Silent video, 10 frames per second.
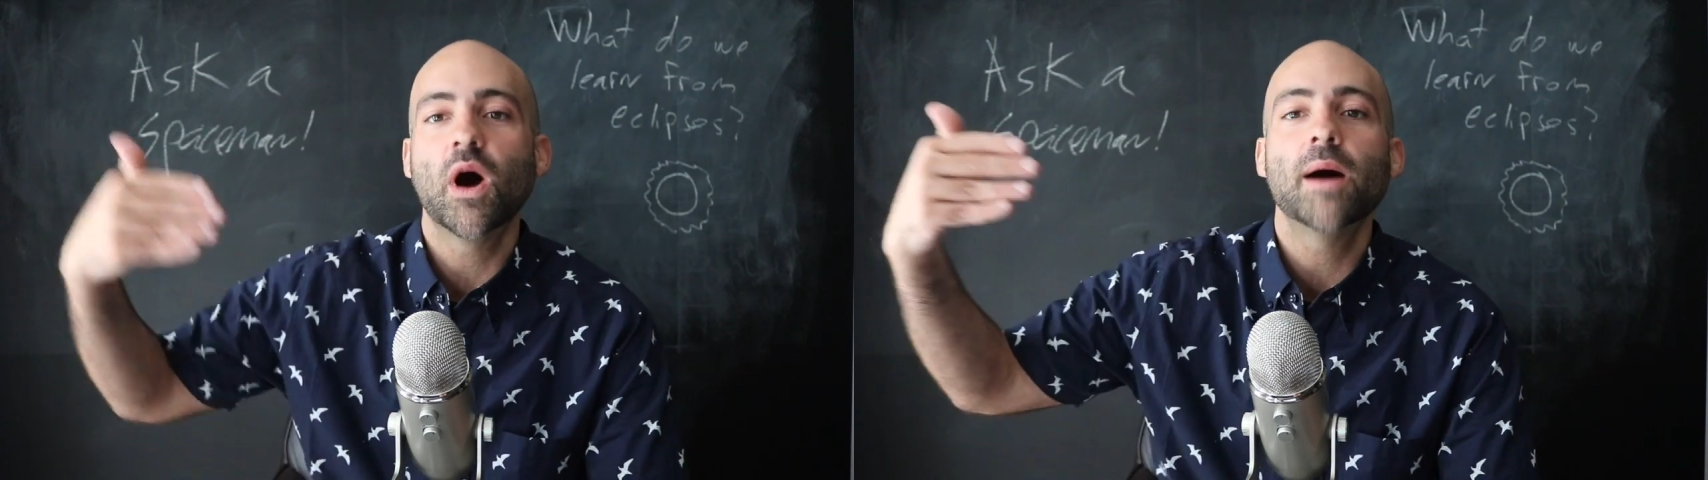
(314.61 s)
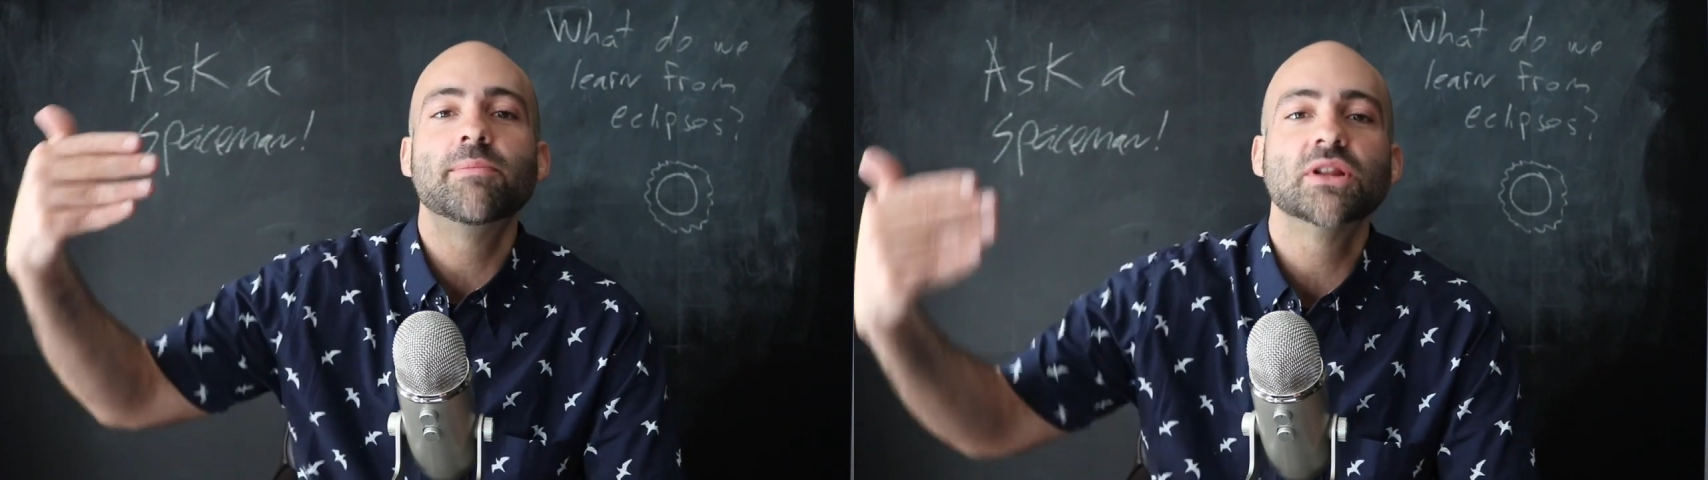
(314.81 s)

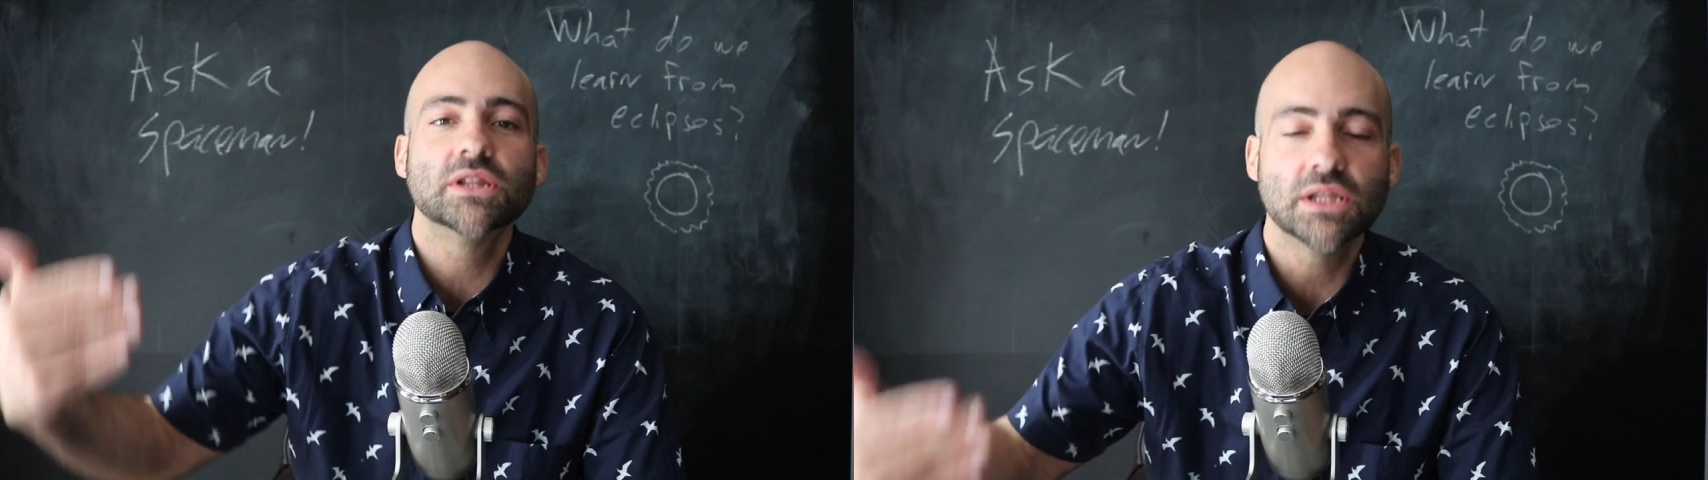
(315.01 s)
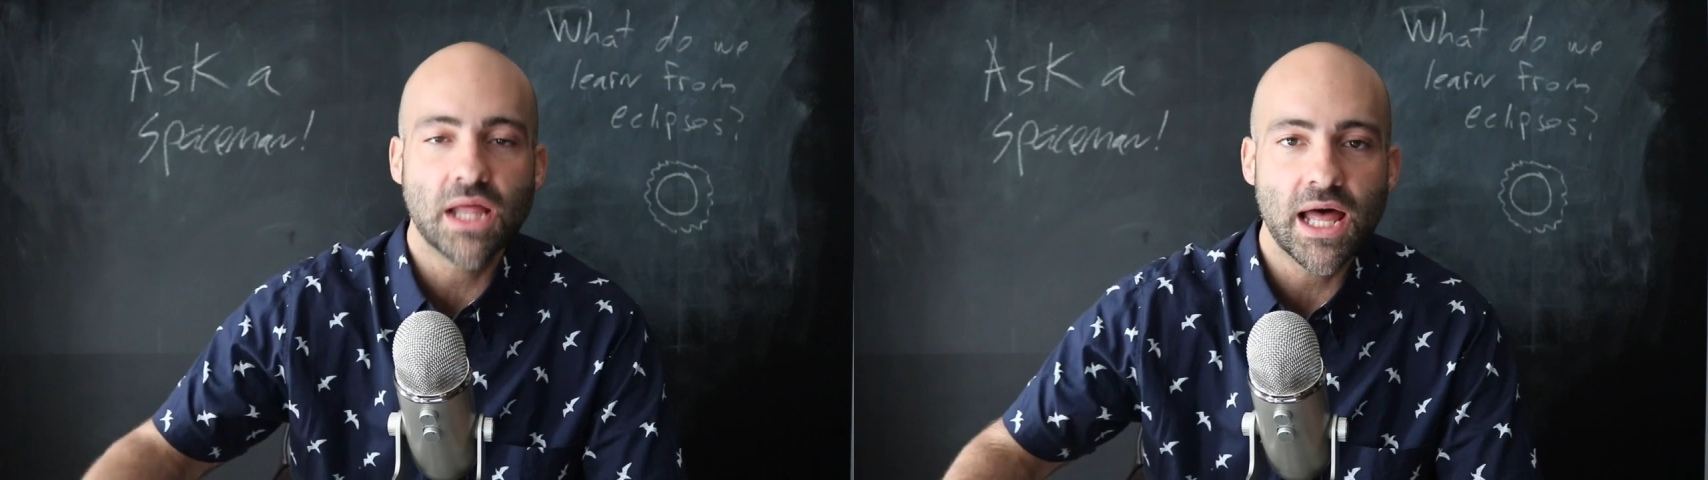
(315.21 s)

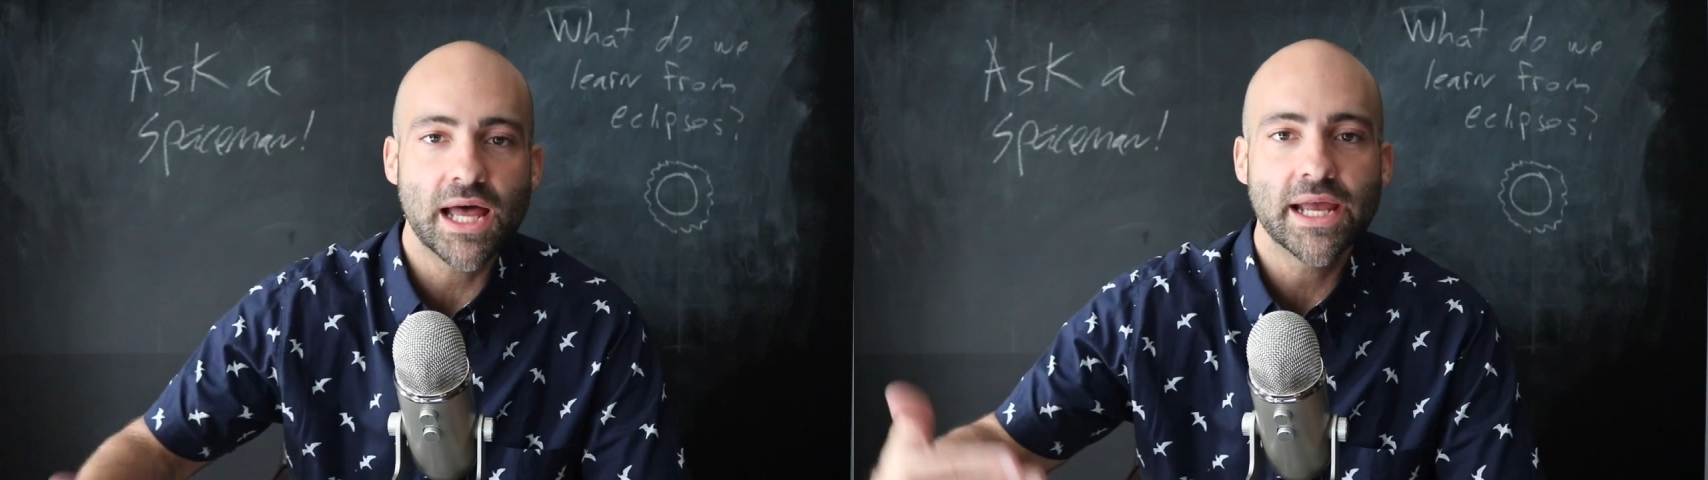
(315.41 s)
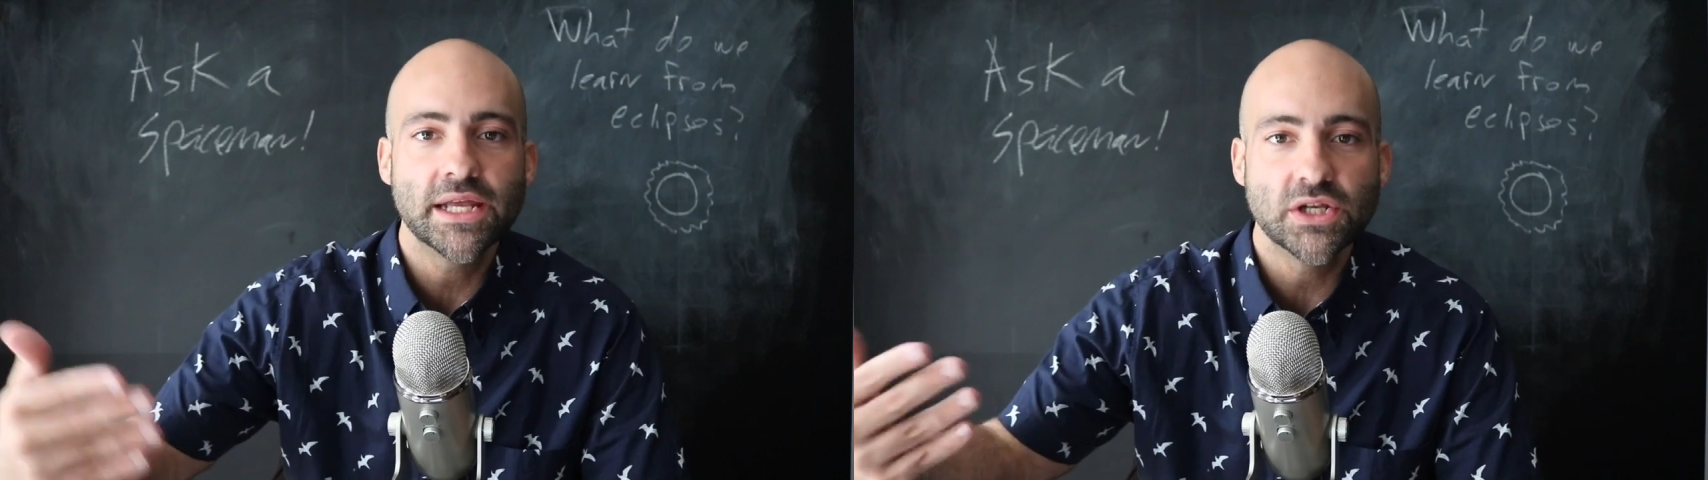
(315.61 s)

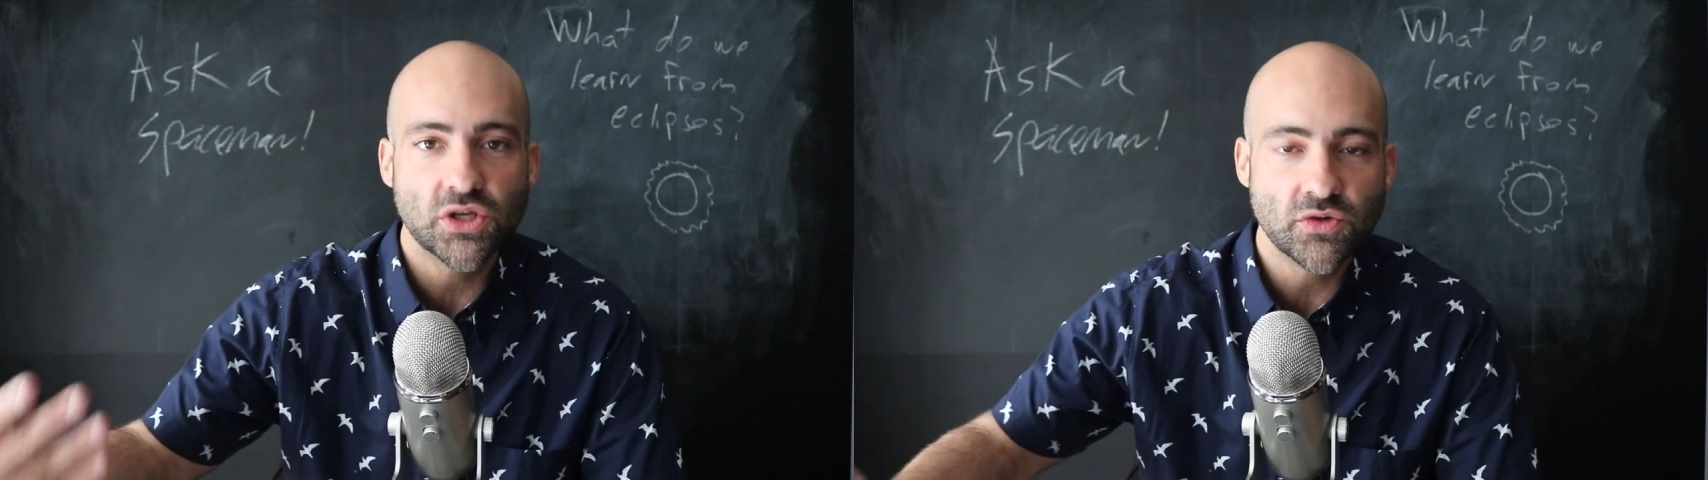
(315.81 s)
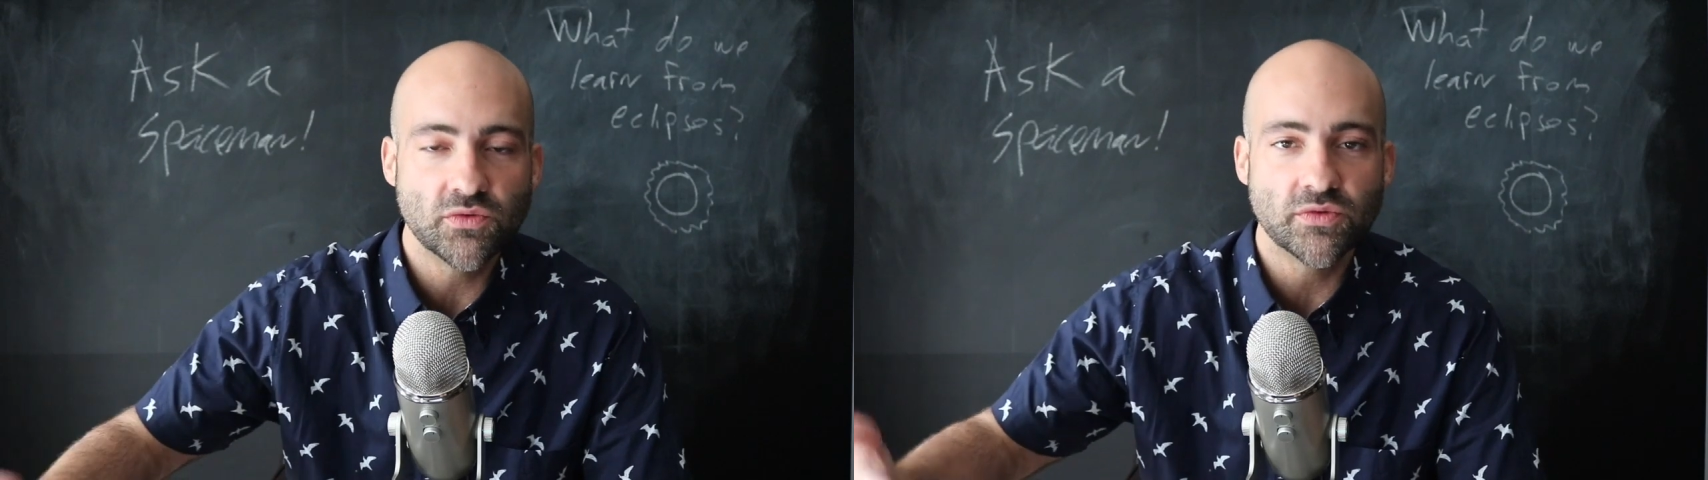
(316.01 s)
apply
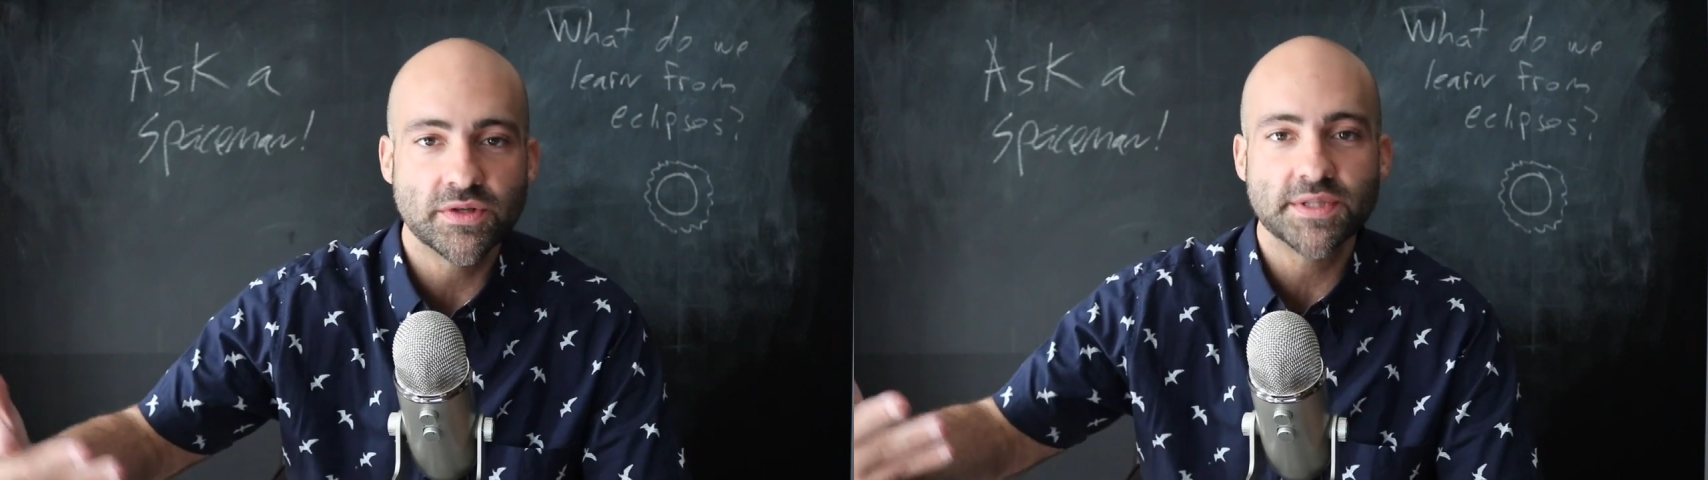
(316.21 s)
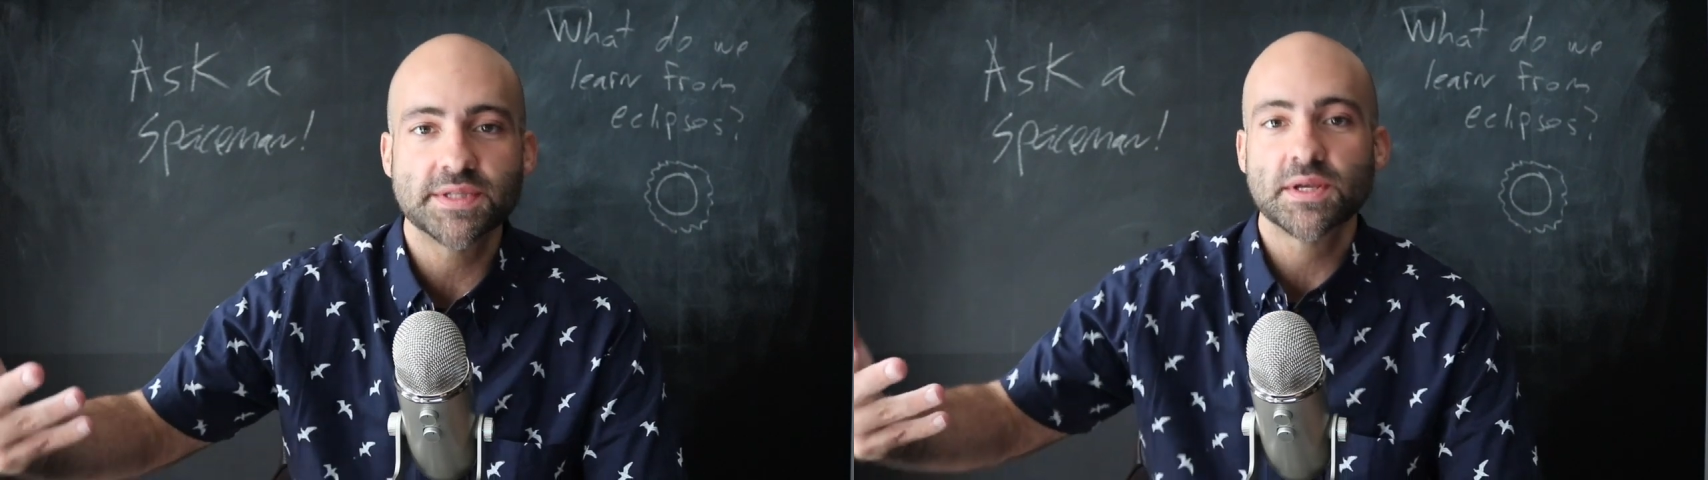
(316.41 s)

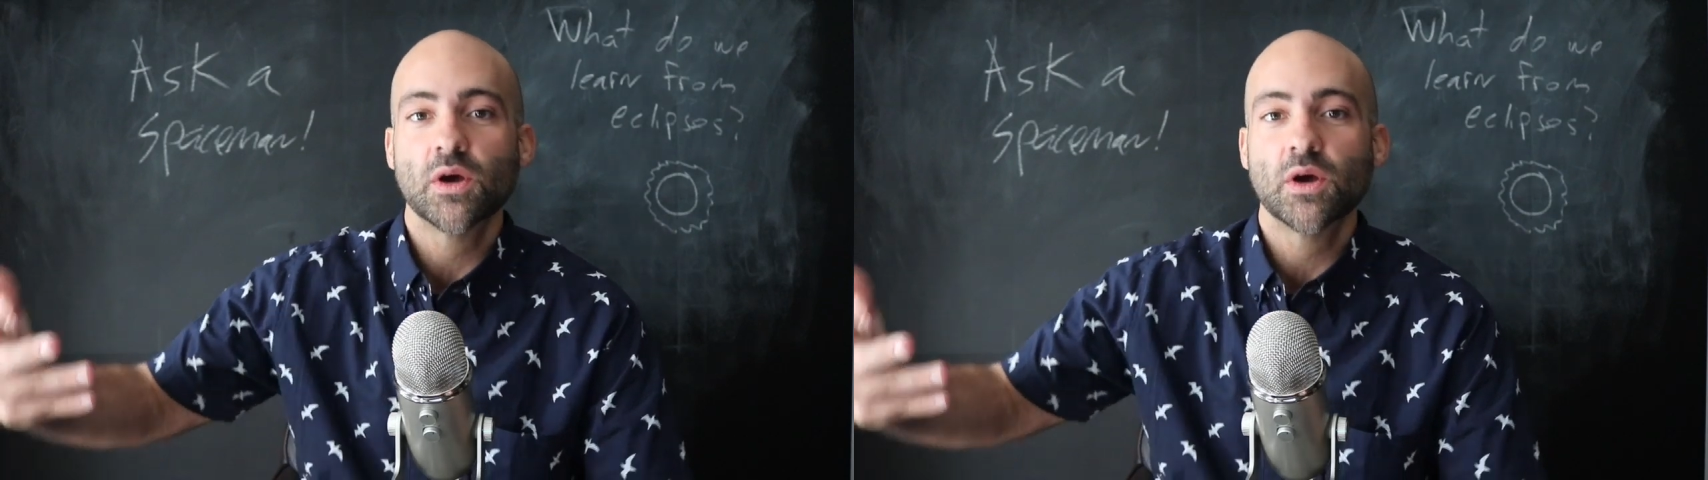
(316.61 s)
Newton's